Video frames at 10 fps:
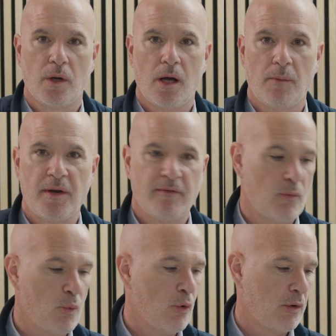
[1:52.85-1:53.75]
a bit of a
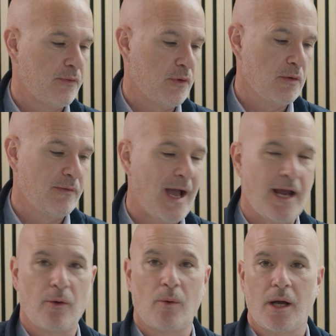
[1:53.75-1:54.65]
walkthrough of
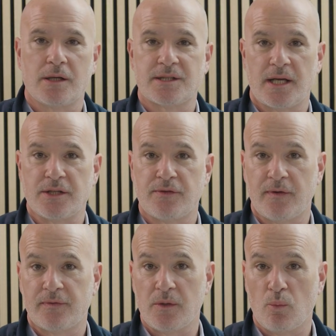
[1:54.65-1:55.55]
how Sage
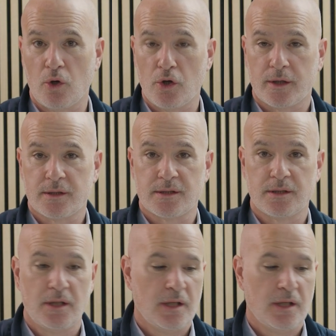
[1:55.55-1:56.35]
50 works